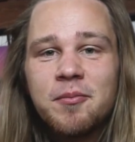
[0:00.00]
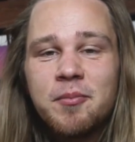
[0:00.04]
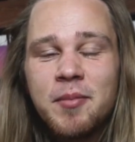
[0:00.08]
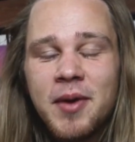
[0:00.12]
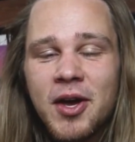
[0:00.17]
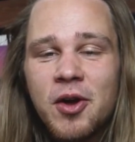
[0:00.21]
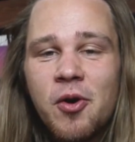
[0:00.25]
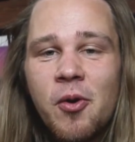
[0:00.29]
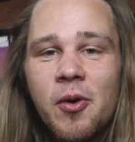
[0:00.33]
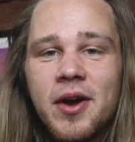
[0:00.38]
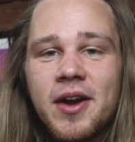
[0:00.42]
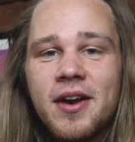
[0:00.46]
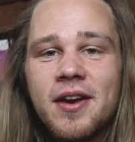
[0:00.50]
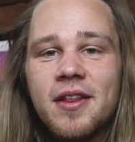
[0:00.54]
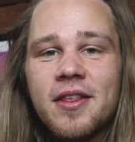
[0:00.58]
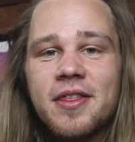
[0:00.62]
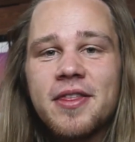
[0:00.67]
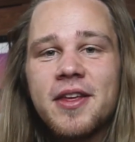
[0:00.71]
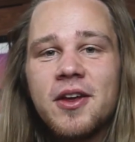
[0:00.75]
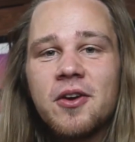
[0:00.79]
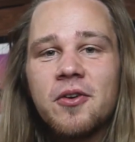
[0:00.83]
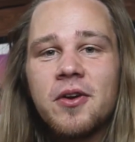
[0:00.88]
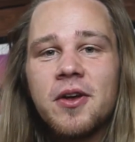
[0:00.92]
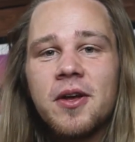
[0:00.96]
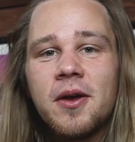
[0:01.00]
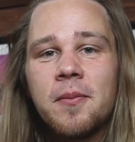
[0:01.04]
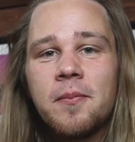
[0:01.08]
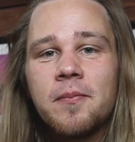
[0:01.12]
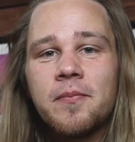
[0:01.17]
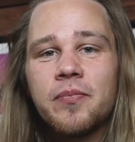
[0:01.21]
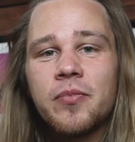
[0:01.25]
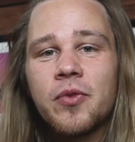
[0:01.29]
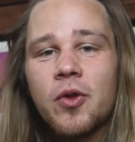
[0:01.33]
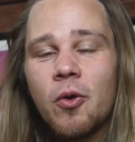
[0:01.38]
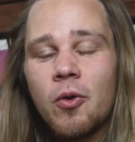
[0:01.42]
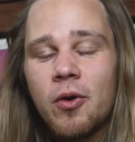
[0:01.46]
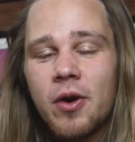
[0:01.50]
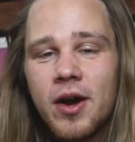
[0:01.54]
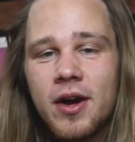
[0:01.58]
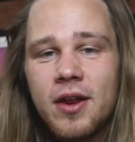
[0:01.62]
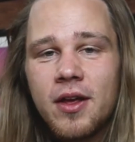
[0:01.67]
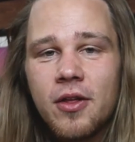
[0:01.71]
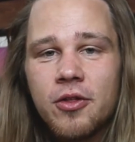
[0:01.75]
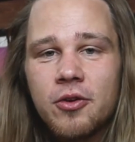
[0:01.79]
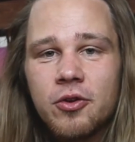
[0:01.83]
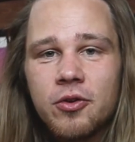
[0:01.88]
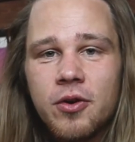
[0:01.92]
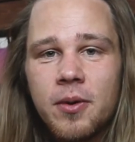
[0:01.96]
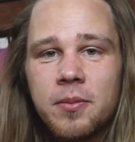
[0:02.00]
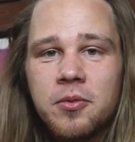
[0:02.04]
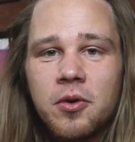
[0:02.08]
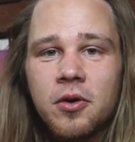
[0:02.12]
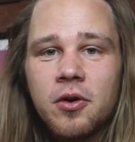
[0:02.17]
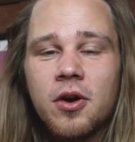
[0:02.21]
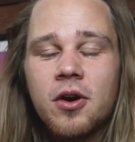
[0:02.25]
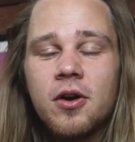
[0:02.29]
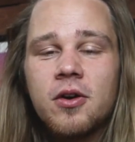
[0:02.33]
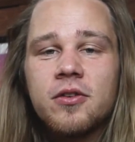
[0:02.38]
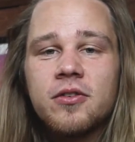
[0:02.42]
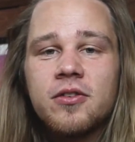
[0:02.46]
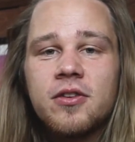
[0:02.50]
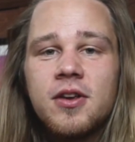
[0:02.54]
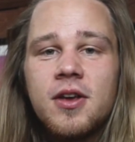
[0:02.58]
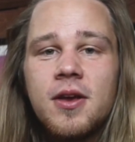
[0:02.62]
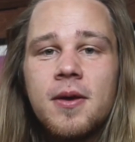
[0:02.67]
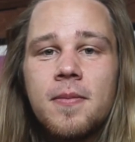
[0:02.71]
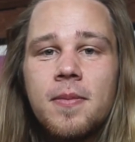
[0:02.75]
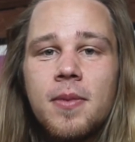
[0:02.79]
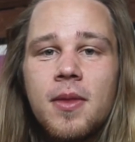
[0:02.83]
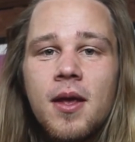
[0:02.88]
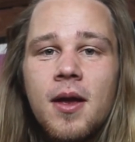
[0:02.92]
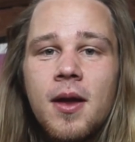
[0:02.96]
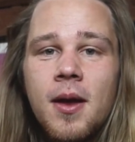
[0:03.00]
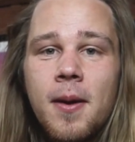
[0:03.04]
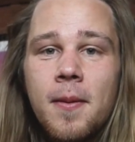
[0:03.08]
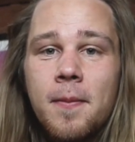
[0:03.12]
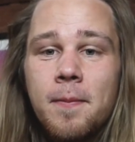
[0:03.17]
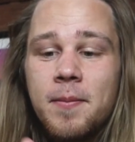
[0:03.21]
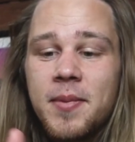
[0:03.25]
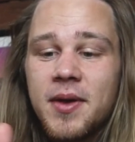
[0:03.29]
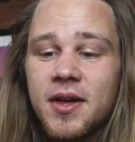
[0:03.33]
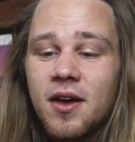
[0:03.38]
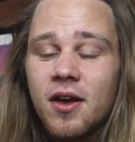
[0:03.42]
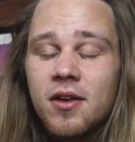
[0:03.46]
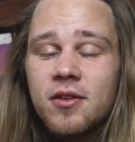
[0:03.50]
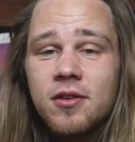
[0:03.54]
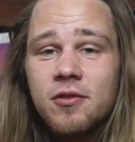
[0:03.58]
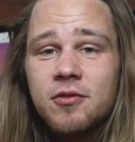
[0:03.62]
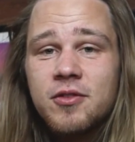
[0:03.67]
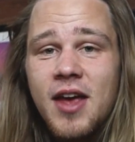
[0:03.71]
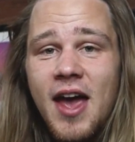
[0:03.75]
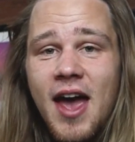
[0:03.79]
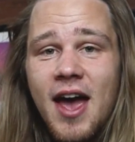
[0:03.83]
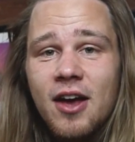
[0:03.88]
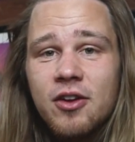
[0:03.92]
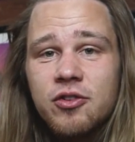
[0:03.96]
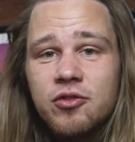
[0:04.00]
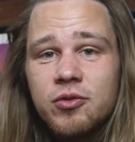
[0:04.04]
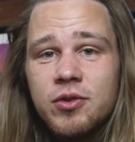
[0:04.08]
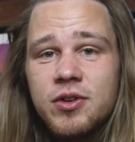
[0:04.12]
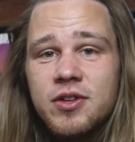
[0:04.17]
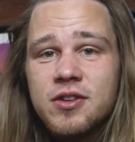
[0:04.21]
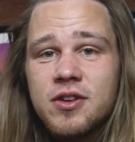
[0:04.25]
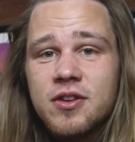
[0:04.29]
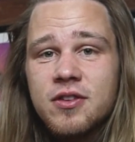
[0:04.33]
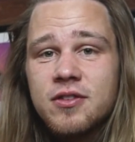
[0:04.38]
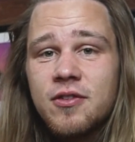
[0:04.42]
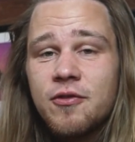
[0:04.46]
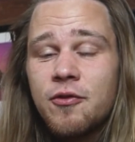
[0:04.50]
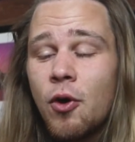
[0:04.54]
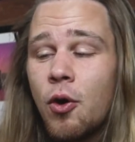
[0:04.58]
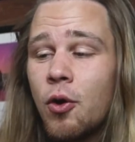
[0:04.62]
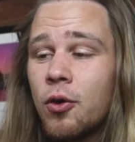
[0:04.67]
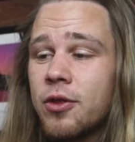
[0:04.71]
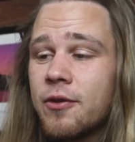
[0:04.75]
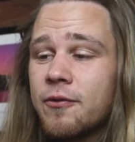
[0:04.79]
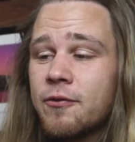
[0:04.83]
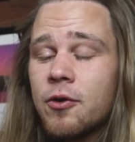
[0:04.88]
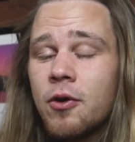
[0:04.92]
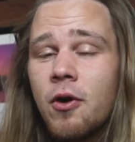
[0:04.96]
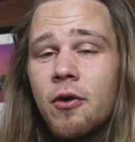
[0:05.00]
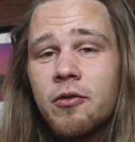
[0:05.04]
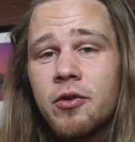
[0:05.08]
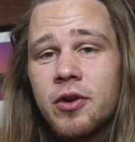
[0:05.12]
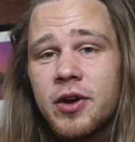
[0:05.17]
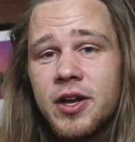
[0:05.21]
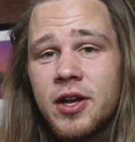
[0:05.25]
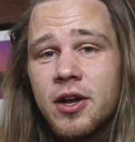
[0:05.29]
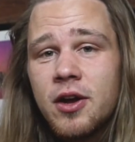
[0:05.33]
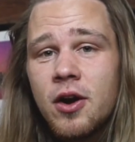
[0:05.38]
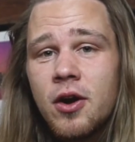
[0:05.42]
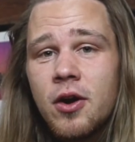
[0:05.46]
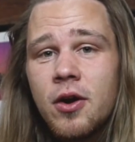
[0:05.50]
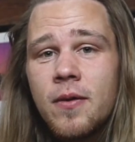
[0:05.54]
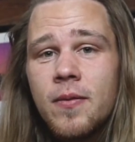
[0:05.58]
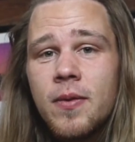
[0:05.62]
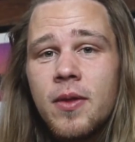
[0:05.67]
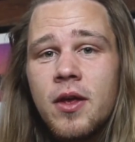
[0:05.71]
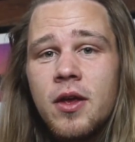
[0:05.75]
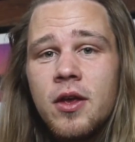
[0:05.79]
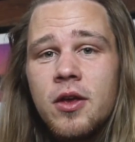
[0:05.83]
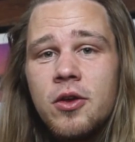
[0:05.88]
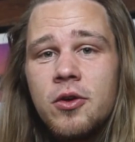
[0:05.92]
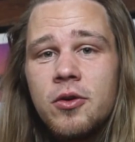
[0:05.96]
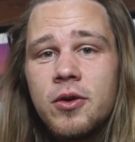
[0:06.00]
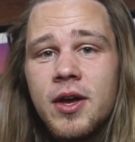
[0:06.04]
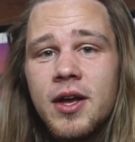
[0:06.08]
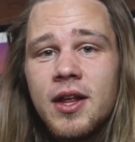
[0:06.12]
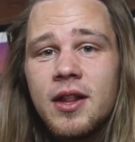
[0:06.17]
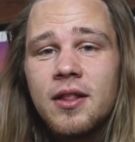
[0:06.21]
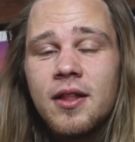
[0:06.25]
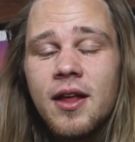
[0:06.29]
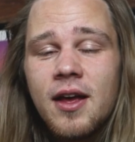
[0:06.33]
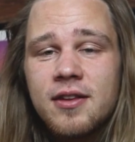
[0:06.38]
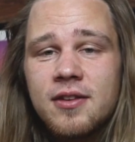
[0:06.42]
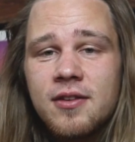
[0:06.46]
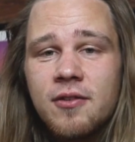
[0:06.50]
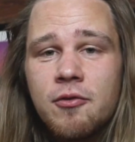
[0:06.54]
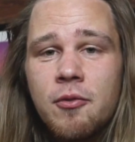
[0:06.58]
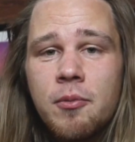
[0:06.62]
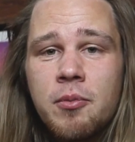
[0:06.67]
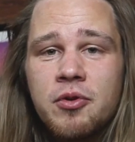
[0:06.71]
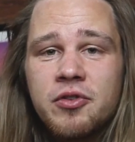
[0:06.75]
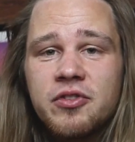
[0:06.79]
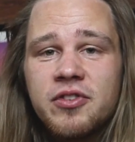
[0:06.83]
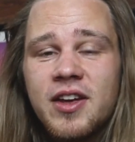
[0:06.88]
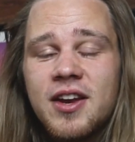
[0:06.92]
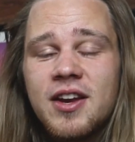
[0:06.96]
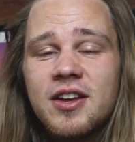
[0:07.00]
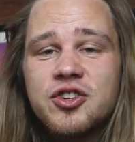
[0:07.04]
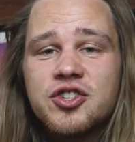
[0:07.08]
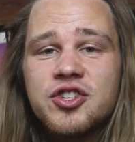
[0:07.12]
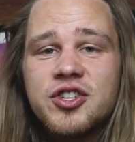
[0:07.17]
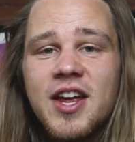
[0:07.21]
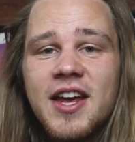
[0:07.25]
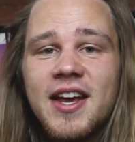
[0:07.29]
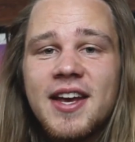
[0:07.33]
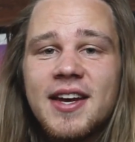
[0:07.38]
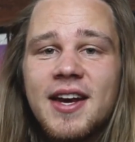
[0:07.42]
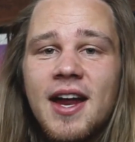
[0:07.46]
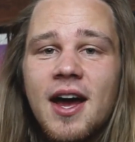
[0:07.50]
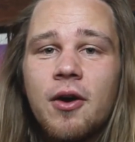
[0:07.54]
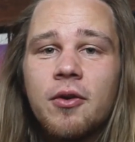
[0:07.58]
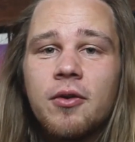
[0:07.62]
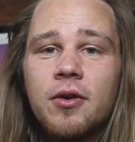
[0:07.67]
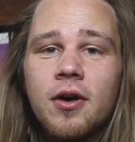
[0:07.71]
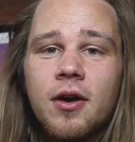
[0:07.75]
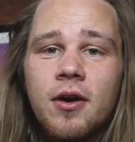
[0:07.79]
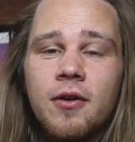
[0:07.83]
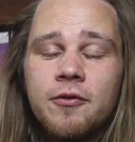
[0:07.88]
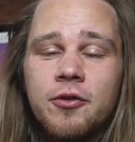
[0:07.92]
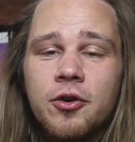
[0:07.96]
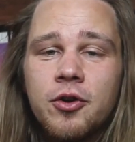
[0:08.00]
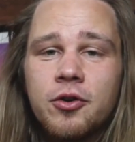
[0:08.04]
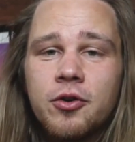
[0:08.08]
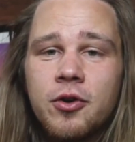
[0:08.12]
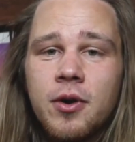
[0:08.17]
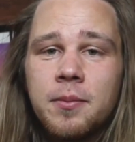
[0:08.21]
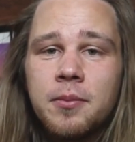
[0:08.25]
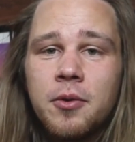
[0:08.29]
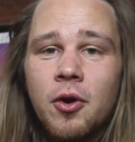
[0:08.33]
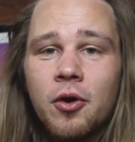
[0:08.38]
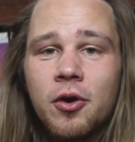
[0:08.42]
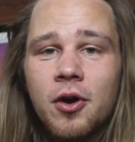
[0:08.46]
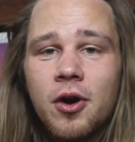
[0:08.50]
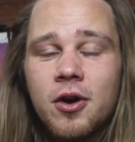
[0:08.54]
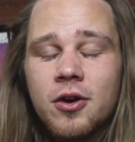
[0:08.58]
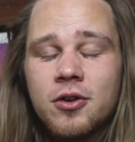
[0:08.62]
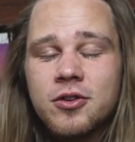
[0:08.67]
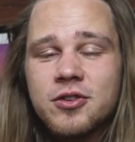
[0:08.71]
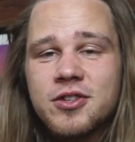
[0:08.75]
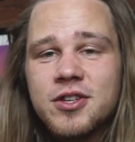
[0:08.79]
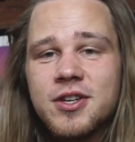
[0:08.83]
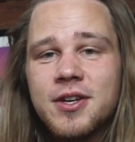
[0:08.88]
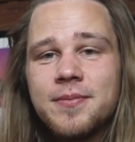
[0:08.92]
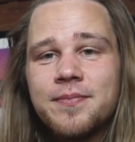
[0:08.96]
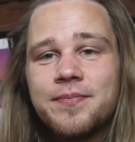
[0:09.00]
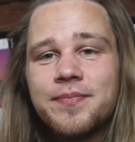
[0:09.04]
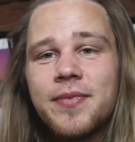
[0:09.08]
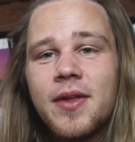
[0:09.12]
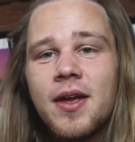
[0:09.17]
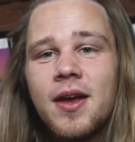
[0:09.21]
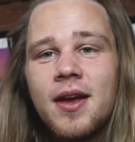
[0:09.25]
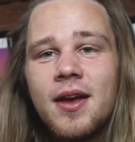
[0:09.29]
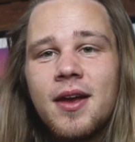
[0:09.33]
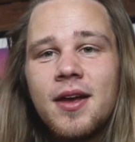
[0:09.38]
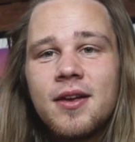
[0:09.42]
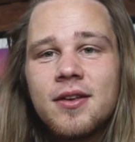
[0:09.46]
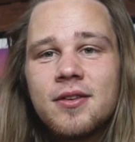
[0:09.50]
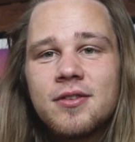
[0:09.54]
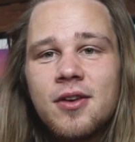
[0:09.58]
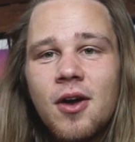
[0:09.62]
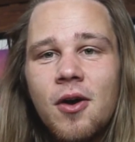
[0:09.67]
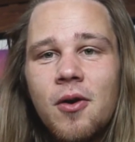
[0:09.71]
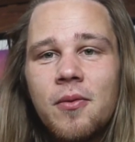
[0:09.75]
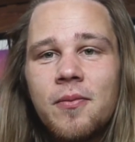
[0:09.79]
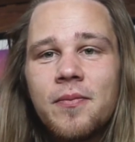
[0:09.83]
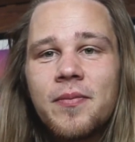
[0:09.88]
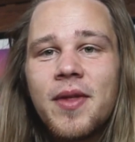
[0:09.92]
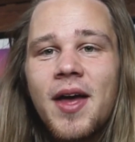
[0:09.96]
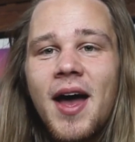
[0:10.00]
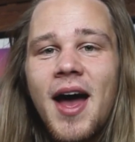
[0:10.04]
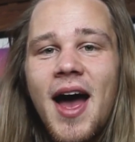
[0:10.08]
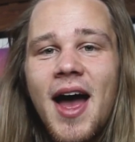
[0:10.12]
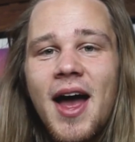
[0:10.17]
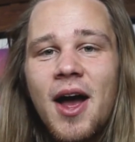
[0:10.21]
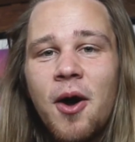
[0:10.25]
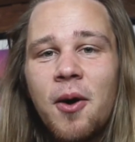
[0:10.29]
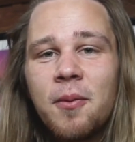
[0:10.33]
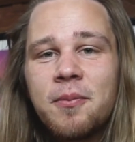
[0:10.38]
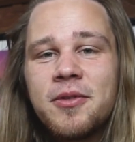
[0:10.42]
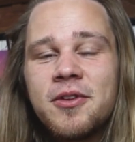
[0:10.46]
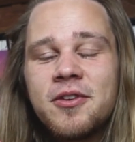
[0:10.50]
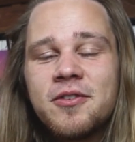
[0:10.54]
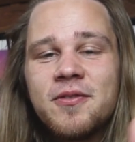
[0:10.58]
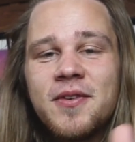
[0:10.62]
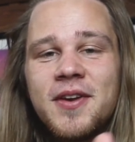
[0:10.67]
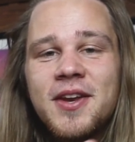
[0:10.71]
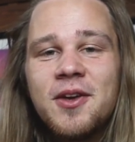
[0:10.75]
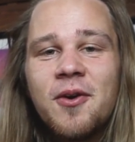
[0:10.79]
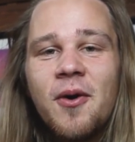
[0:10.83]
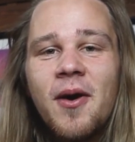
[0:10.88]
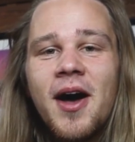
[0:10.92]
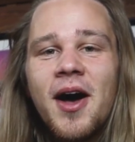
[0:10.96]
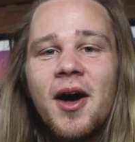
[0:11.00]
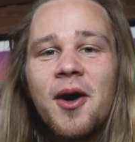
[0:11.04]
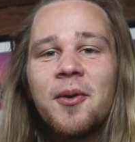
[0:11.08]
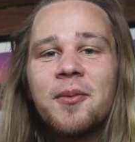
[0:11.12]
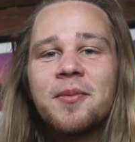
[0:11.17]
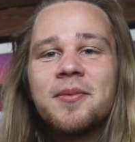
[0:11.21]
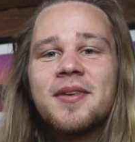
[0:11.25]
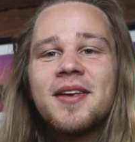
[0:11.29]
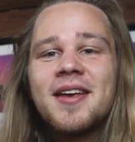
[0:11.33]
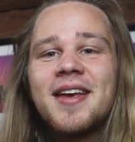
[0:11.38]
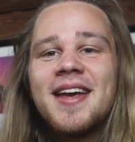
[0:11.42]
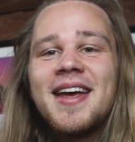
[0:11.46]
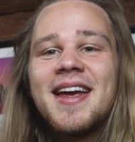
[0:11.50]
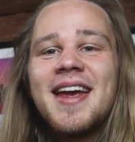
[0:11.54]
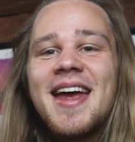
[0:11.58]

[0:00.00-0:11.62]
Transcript: Bitcoin and Ethereum or any other cryptocurrency because of tax reasons. If you hold it for over a year, you get less of a percentage taken out of your cryptocurrency. So I hope this video helped.